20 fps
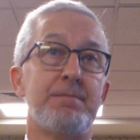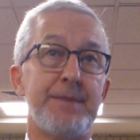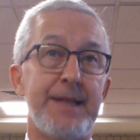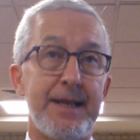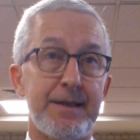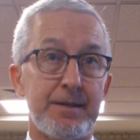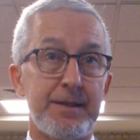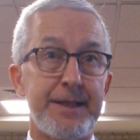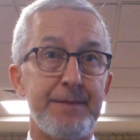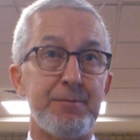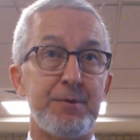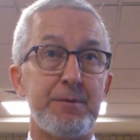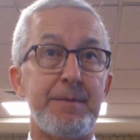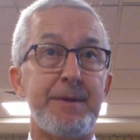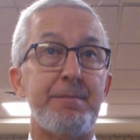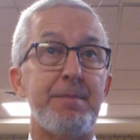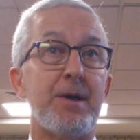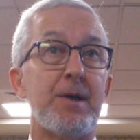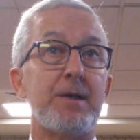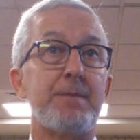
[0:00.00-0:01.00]
That claim would
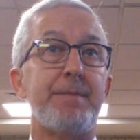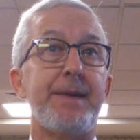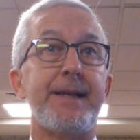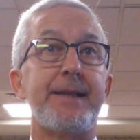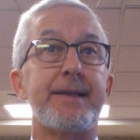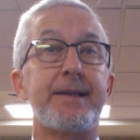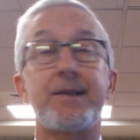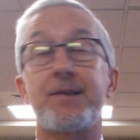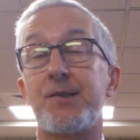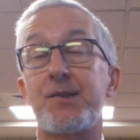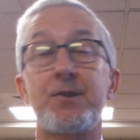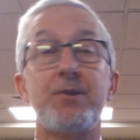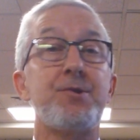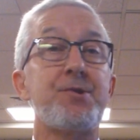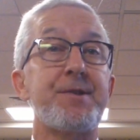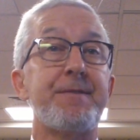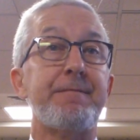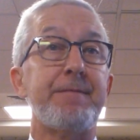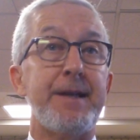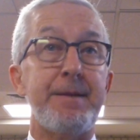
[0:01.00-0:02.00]
be barred by the
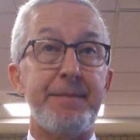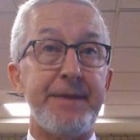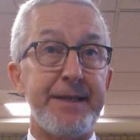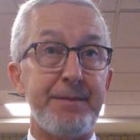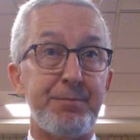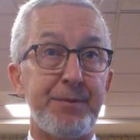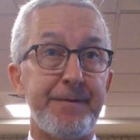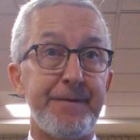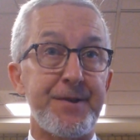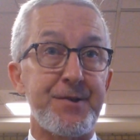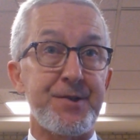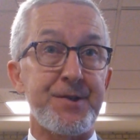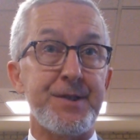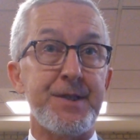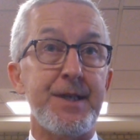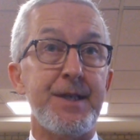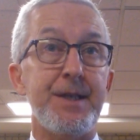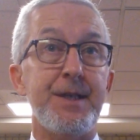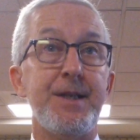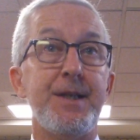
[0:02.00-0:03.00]
exclusive remedy
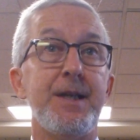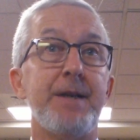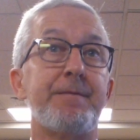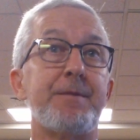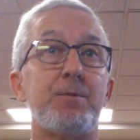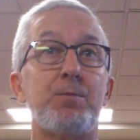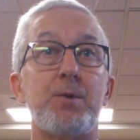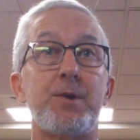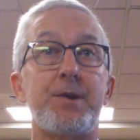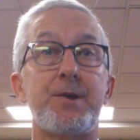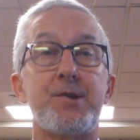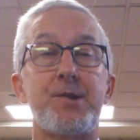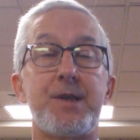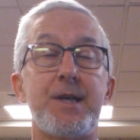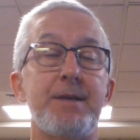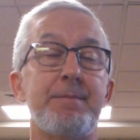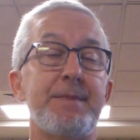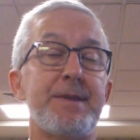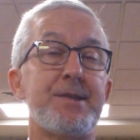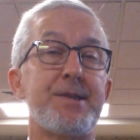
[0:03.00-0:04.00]
provision of the Workers'
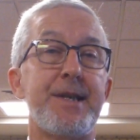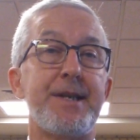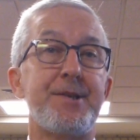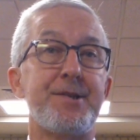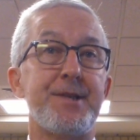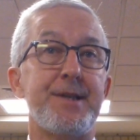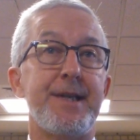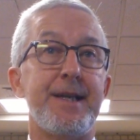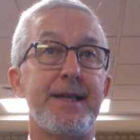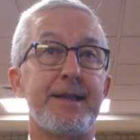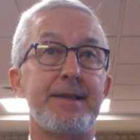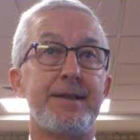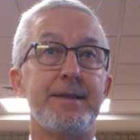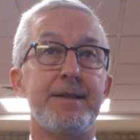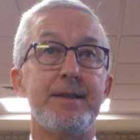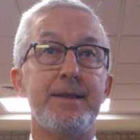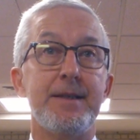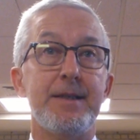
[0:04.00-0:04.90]
Compensation Act.